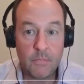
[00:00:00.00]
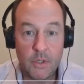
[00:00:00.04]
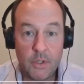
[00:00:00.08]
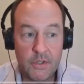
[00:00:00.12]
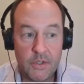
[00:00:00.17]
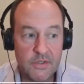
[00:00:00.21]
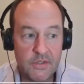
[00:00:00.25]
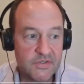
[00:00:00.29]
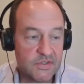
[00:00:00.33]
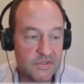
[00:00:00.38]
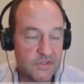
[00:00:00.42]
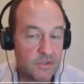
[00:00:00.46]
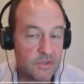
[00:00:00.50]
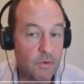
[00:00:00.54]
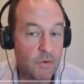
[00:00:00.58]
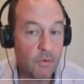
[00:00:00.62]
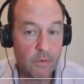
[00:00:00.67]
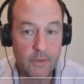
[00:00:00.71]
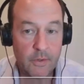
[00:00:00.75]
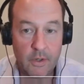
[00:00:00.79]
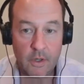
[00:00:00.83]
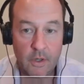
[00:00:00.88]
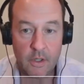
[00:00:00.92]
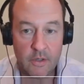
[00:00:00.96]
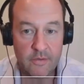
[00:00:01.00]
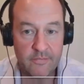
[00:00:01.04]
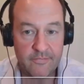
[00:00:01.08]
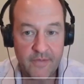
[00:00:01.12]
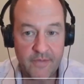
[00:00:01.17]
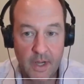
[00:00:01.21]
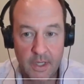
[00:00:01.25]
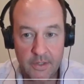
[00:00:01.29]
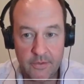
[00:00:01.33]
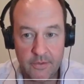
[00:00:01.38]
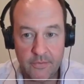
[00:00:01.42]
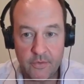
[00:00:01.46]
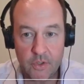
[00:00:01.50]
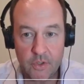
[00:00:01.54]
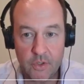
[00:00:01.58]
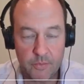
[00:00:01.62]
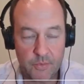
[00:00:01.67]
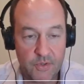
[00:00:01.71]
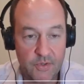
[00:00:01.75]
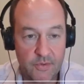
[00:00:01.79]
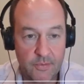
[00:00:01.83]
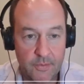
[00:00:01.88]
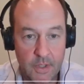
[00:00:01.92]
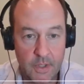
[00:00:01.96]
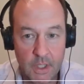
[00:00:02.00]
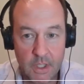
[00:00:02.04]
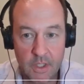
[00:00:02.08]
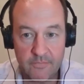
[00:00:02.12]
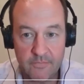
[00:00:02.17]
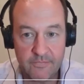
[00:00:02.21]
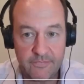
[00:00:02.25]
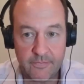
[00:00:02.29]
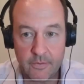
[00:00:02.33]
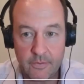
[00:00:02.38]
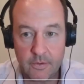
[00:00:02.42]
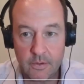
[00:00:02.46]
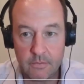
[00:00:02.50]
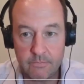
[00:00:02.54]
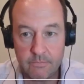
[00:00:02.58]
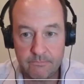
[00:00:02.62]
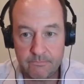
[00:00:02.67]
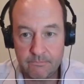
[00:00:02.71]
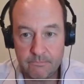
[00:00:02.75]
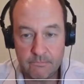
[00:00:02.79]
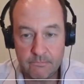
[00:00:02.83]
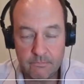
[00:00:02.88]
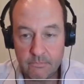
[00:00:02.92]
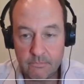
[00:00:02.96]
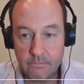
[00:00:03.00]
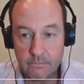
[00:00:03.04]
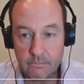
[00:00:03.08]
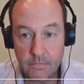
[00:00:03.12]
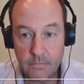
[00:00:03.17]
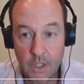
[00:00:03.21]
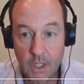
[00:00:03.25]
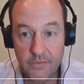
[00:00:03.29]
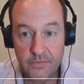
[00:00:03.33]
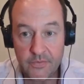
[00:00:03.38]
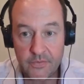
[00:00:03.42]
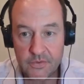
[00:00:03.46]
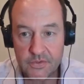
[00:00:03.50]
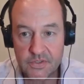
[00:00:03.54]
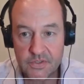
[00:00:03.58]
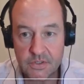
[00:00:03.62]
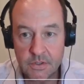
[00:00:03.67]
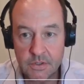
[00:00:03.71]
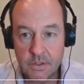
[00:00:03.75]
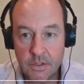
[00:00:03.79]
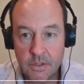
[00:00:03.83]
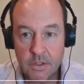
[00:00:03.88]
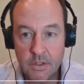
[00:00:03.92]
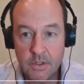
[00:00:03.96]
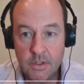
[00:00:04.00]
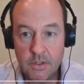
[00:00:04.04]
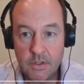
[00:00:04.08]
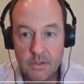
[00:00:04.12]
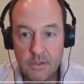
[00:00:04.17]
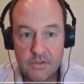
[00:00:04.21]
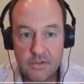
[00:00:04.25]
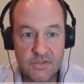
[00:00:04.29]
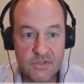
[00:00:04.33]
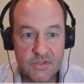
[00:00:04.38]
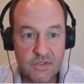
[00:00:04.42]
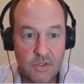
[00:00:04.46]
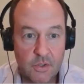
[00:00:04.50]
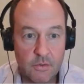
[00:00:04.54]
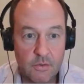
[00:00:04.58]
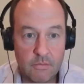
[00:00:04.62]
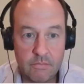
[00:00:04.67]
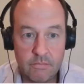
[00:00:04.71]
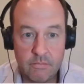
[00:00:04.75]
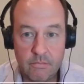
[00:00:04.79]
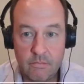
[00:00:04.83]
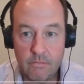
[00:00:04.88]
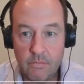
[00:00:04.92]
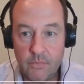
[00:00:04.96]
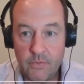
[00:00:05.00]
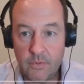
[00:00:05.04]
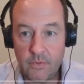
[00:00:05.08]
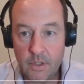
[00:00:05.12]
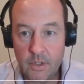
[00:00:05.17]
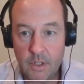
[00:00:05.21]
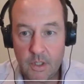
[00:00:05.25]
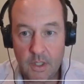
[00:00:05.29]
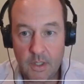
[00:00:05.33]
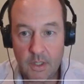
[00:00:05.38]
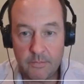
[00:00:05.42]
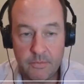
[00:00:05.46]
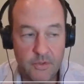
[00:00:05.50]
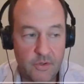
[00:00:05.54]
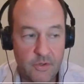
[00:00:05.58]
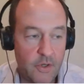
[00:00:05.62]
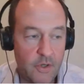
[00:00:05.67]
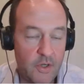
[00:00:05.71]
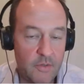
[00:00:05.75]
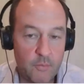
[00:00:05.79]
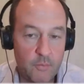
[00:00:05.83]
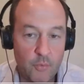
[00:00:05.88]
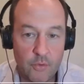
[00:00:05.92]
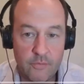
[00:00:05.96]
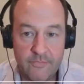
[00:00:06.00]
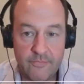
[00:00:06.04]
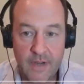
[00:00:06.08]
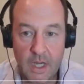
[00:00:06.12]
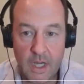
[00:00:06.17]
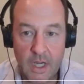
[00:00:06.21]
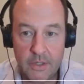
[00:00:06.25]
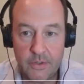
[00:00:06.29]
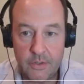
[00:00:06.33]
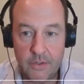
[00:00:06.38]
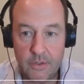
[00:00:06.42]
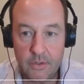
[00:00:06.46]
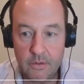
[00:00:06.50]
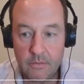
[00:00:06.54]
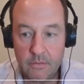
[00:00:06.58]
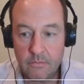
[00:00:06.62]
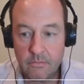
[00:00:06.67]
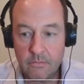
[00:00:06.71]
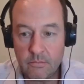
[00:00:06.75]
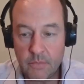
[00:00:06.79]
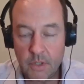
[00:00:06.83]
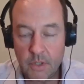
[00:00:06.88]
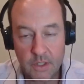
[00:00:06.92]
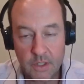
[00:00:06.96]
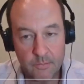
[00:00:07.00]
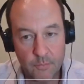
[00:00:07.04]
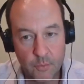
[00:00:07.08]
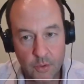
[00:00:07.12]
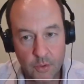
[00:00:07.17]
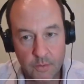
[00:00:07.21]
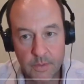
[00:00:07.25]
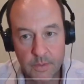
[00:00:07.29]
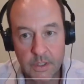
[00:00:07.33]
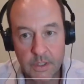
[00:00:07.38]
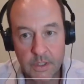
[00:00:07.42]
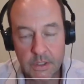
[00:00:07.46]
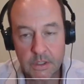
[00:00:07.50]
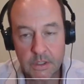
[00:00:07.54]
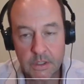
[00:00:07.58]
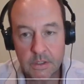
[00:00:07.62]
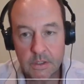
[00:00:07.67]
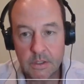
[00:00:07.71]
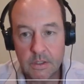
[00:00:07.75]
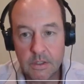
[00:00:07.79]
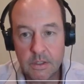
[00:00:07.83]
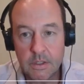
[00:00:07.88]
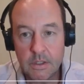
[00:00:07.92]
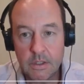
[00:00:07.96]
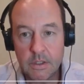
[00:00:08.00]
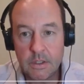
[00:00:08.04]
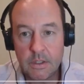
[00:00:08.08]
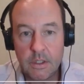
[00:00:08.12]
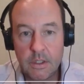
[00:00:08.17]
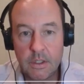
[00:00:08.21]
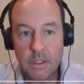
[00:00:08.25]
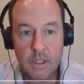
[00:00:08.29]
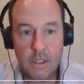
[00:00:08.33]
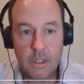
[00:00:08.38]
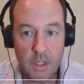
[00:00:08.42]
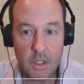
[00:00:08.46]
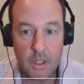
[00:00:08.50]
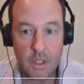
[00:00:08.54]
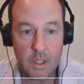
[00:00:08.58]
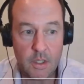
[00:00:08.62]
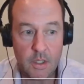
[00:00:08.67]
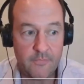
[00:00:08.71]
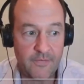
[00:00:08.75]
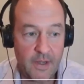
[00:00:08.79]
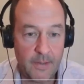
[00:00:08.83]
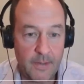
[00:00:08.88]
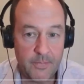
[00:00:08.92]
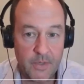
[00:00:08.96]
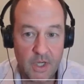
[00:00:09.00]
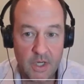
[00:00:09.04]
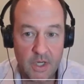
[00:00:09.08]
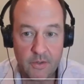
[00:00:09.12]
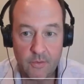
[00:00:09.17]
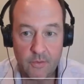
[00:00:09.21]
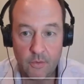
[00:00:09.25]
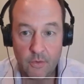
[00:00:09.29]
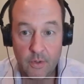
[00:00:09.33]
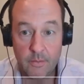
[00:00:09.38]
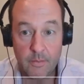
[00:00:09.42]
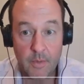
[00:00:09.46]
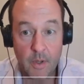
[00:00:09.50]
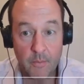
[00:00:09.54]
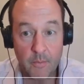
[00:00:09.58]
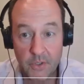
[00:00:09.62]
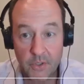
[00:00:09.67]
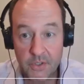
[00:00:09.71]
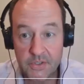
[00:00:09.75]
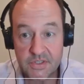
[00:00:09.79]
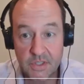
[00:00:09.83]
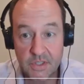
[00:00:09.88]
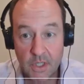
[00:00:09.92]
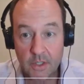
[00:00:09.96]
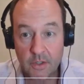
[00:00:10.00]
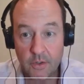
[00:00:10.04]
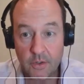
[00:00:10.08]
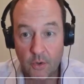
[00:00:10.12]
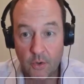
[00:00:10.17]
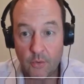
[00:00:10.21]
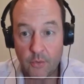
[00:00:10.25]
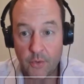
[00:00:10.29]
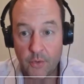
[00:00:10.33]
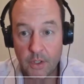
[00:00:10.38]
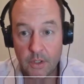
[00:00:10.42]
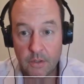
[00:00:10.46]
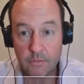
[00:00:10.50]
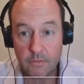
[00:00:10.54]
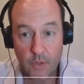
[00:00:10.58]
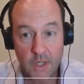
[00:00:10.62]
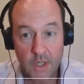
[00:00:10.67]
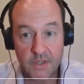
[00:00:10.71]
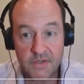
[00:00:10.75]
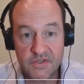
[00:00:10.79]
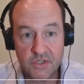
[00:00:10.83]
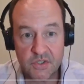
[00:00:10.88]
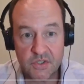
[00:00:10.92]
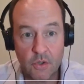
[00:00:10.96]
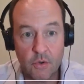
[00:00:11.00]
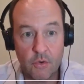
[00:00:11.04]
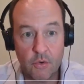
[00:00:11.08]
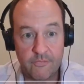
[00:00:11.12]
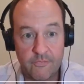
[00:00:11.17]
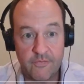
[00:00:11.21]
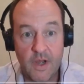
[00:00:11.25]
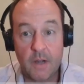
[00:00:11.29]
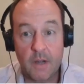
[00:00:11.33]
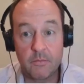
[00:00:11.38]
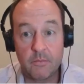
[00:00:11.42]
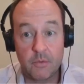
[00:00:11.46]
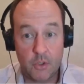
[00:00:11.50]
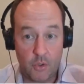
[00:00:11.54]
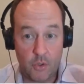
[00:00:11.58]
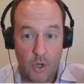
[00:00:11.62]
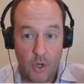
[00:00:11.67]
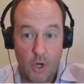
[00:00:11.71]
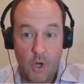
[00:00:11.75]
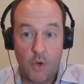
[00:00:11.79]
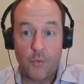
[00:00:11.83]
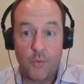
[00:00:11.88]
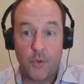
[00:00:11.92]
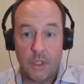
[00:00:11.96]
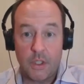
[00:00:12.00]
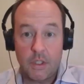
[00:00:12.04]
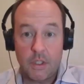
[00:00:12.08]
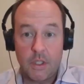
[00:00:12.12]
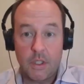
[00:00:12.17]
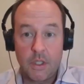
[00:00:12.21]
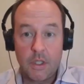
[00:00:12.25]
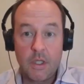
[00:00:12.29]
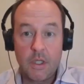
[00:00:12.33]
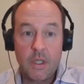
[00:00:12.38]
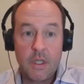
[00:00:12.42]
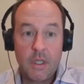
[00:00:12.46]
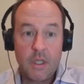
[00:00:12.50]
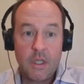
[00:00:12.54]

Money is the scorecard of value that I'm creating for others. So okay. I'm creating more value, making more money if I'm not growing, my money's not growing, right? So if I'm growing,